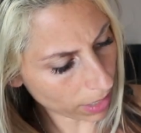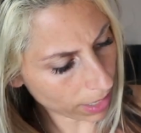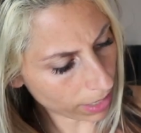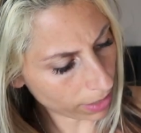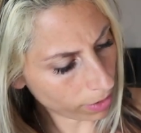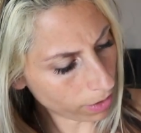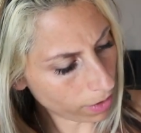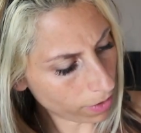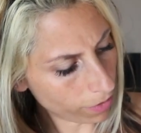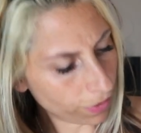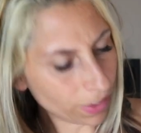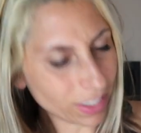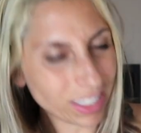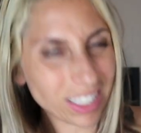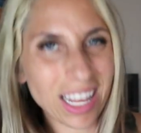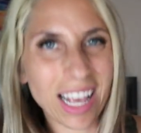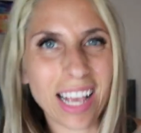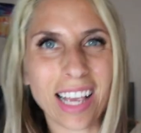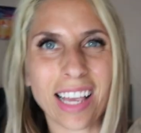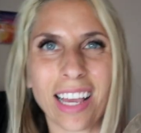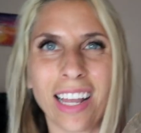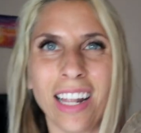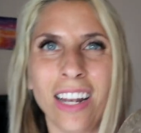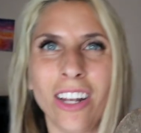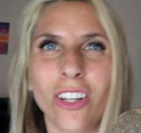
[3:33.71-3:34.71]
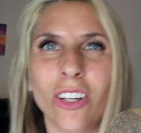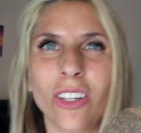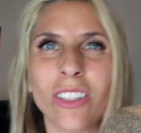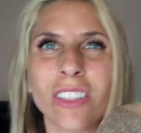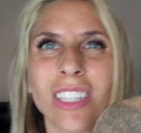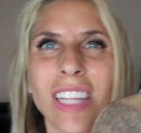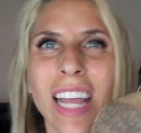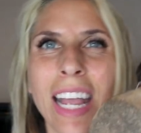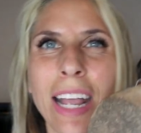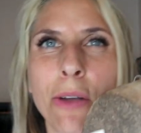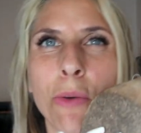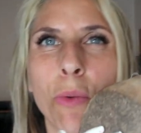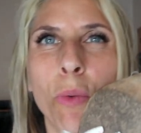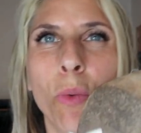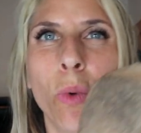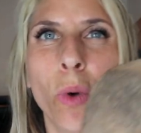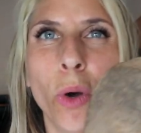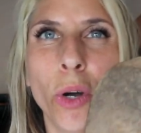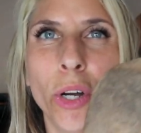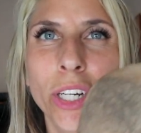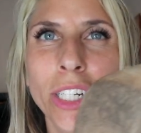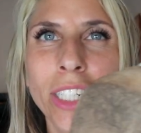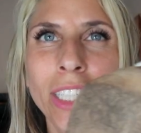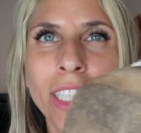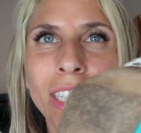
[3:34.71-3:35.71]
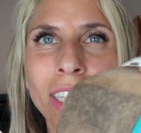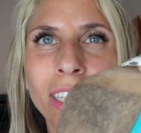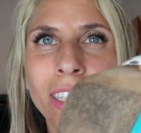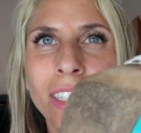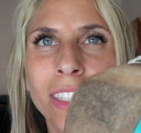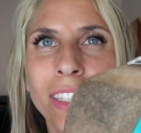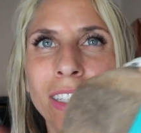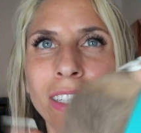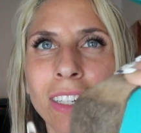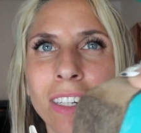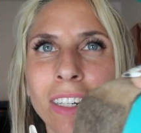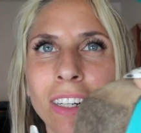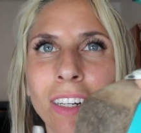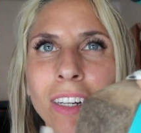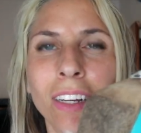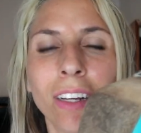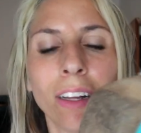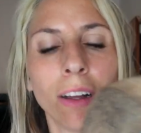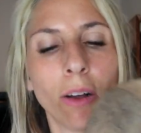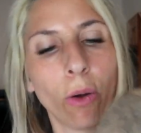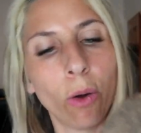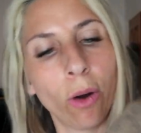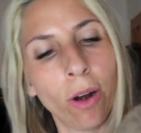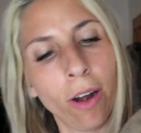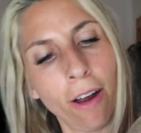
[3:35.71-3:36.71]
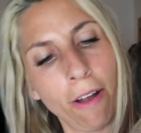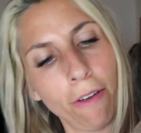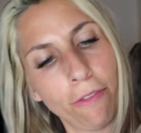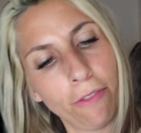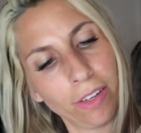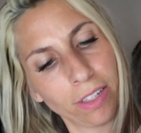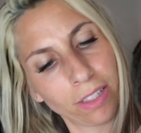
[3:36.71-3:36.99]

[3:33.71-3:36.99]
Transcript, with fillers: I don't know if it's like, it looks like wood or if